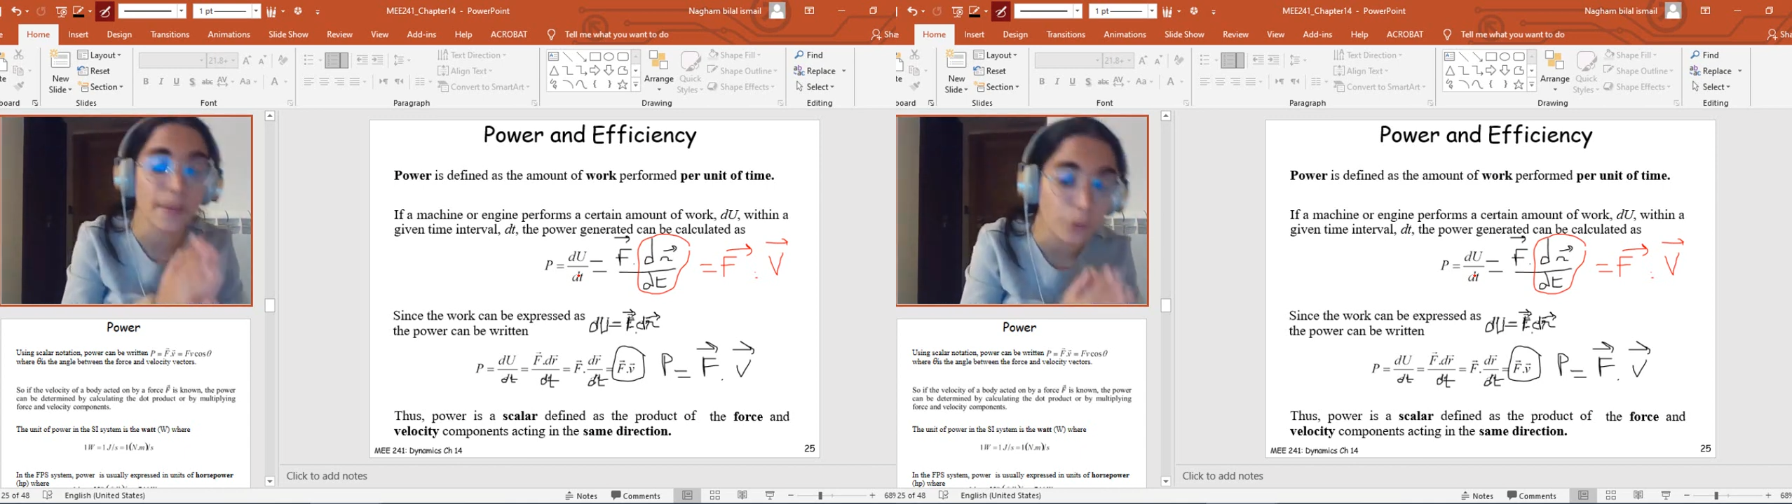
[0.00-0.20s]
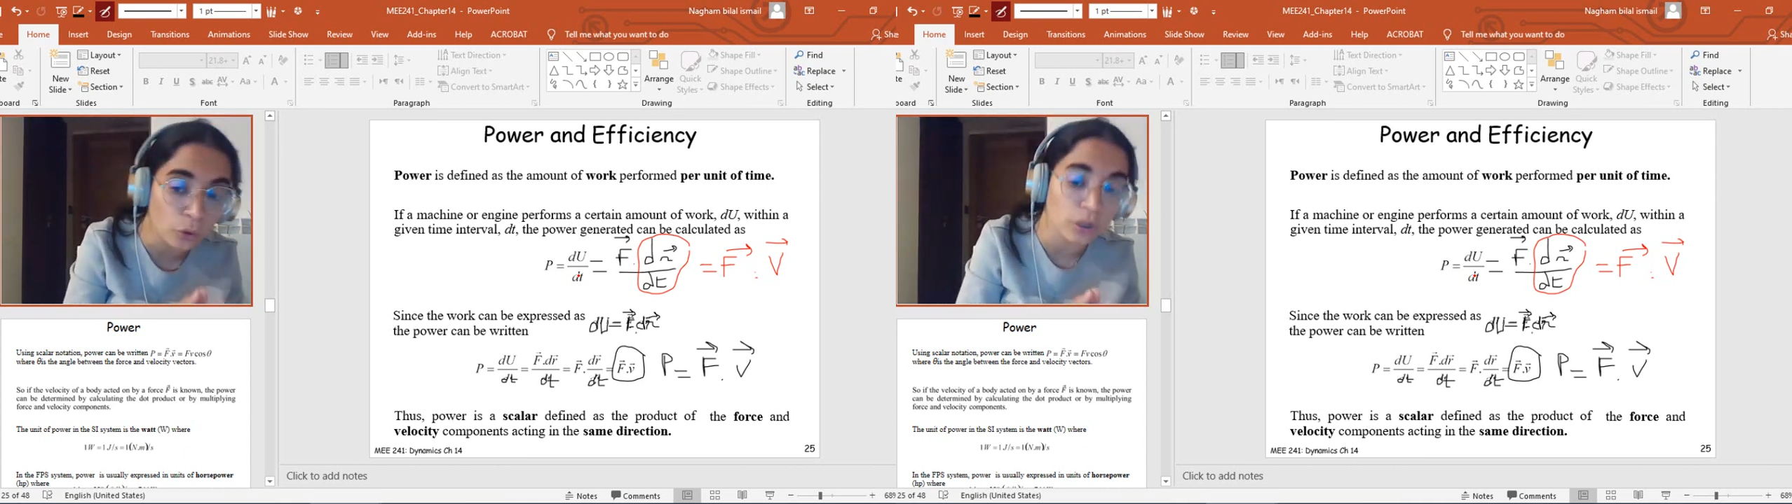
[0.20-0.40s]

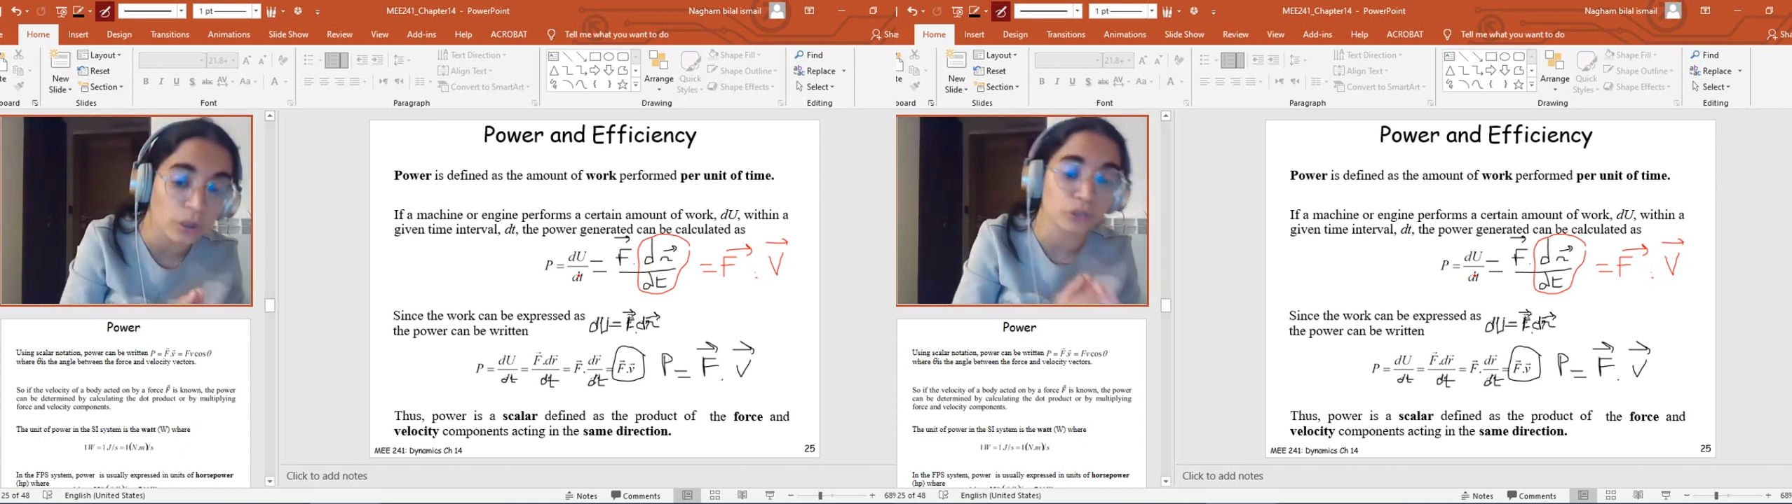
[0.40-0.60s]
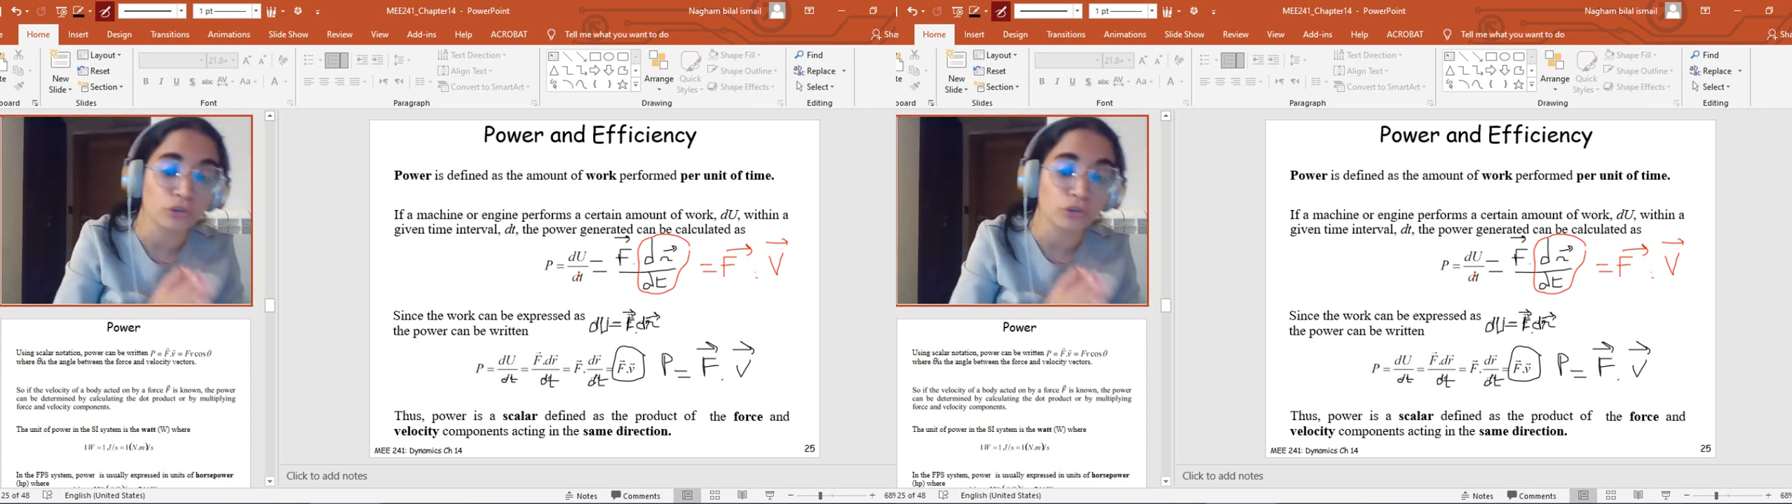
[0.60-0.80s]
the
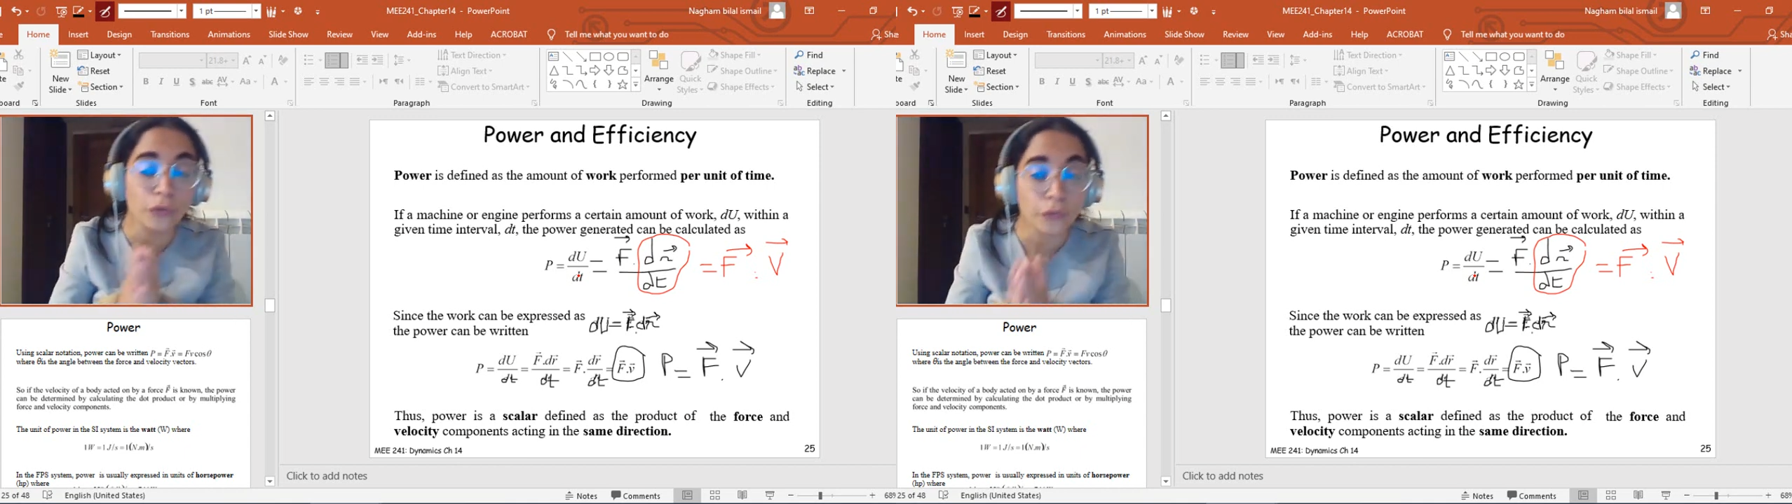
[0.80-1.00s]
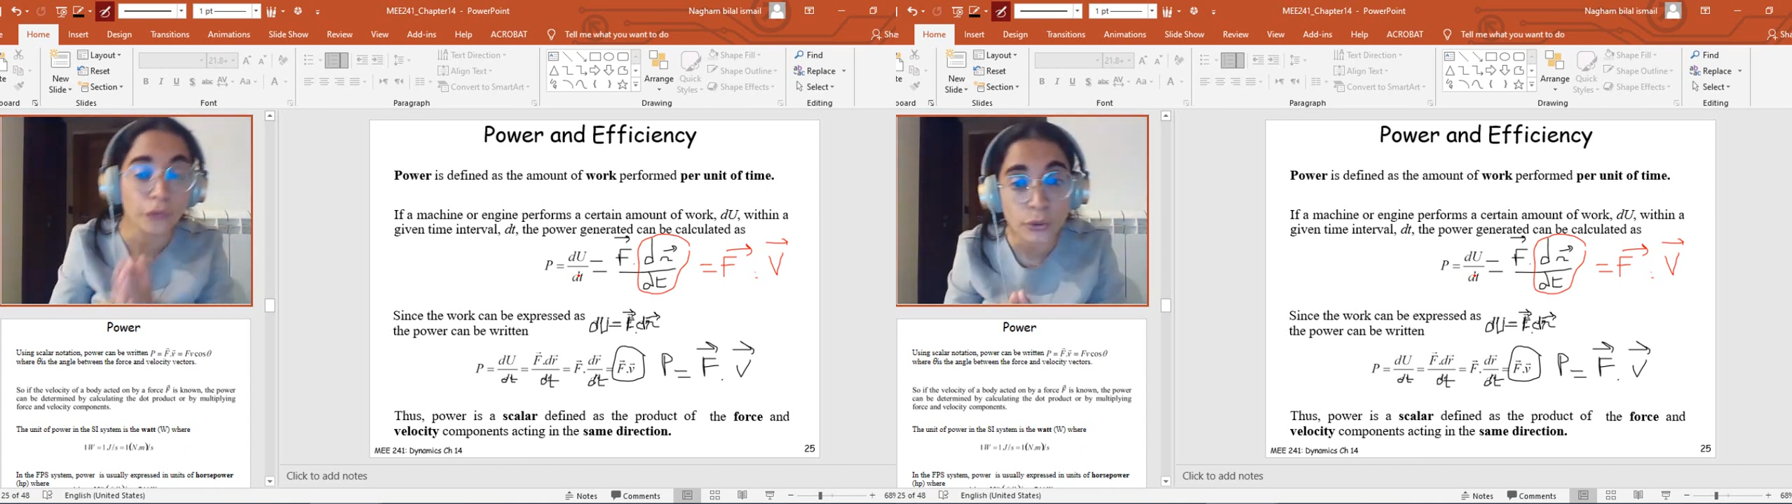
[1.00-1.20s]
product
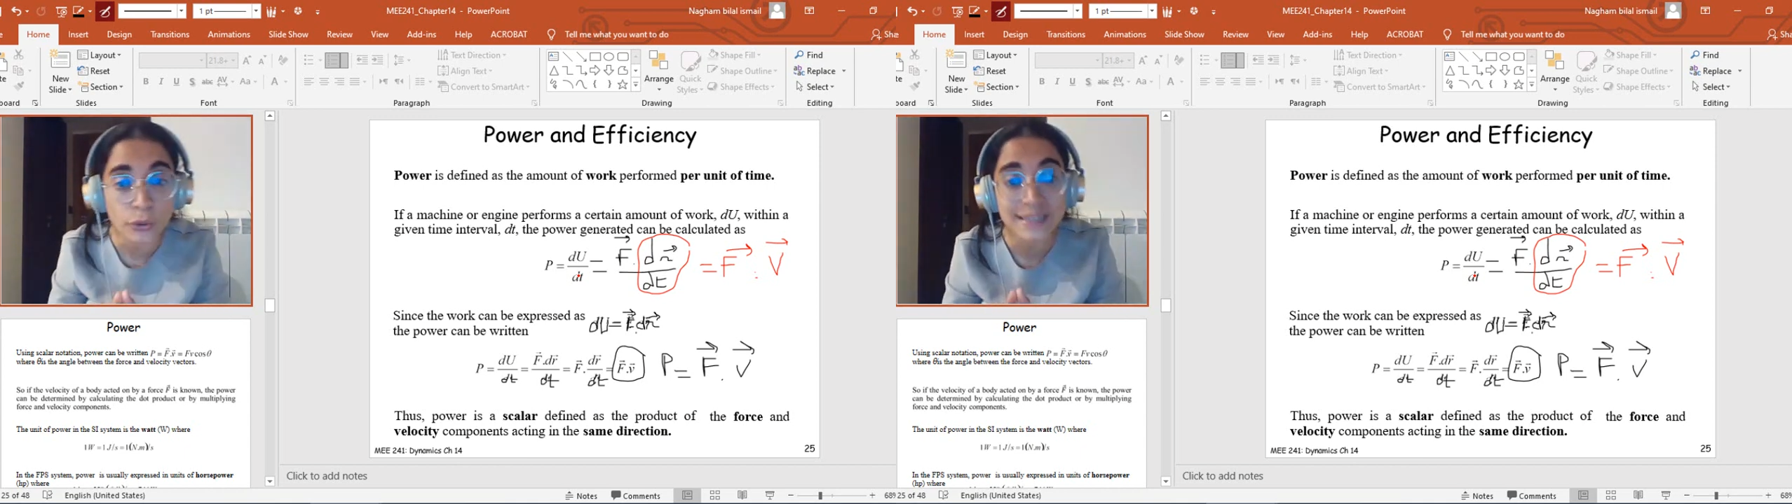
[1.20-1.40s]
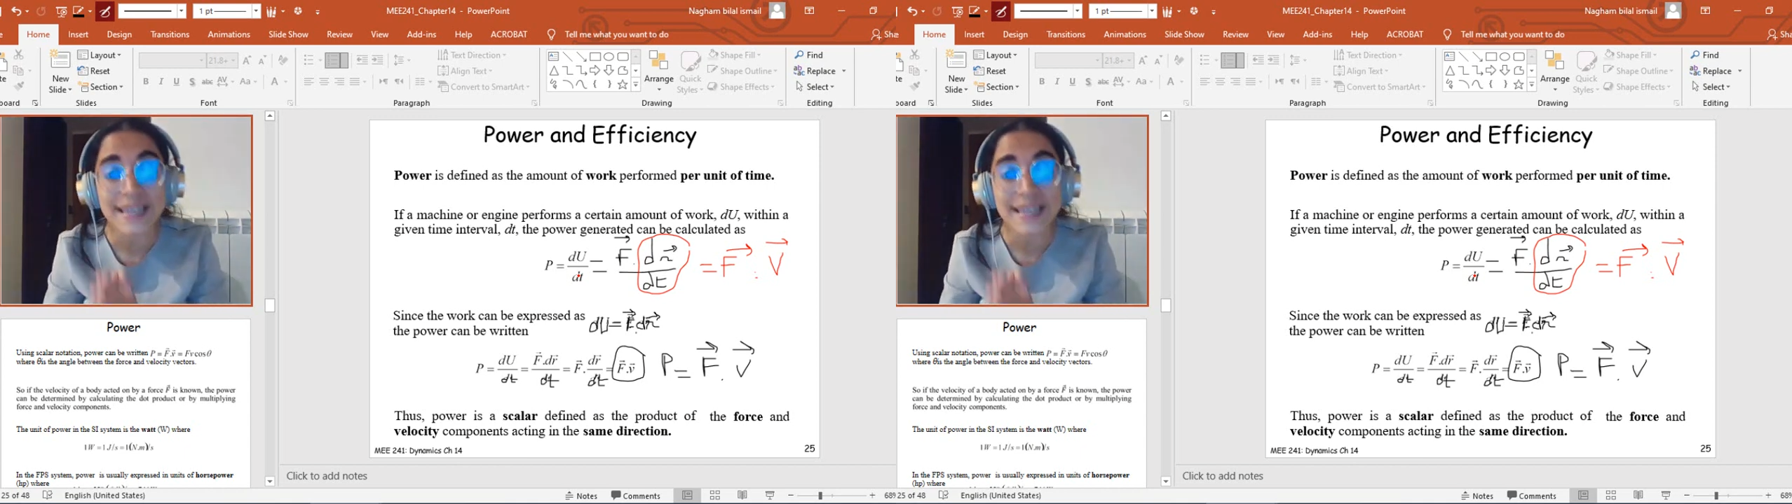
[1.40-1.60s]
of the
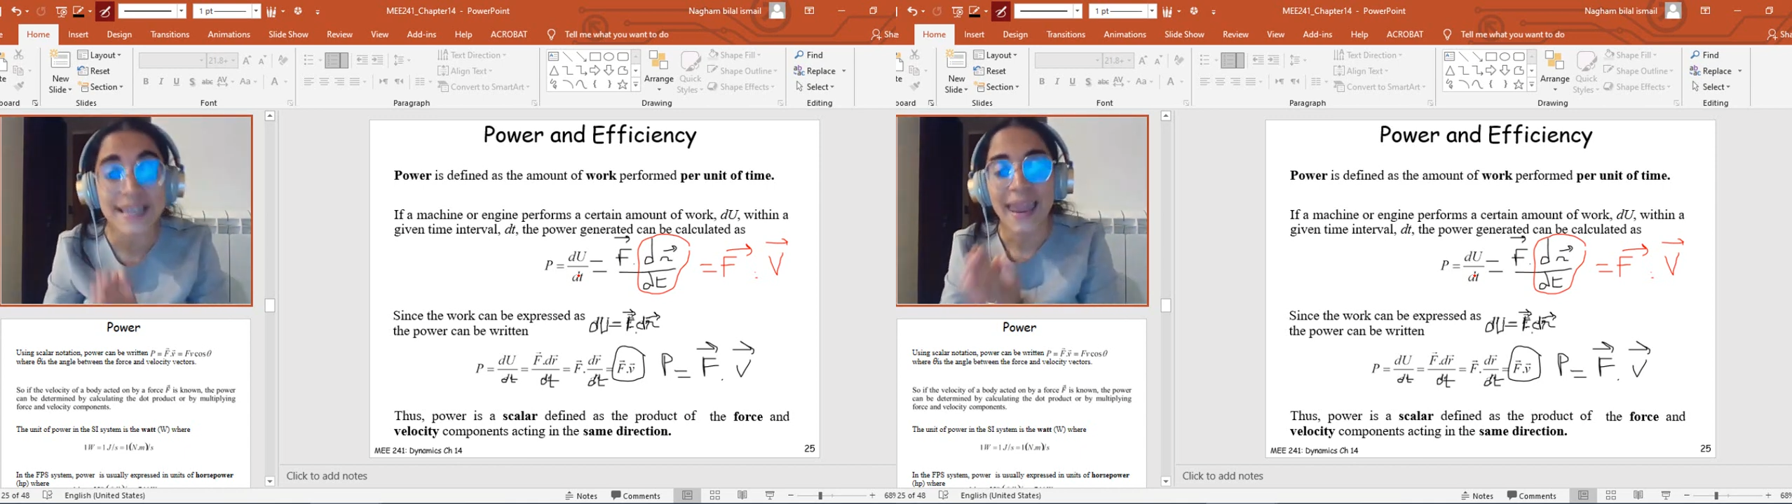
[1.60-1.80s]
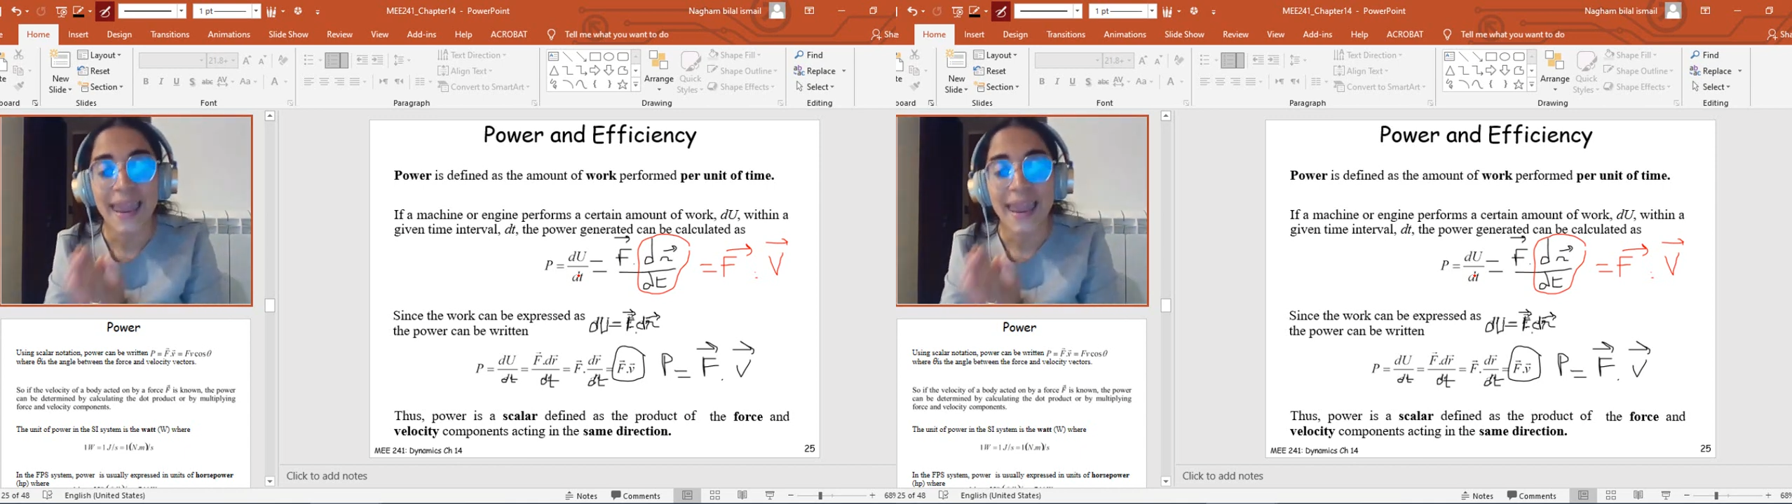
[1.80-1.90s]
force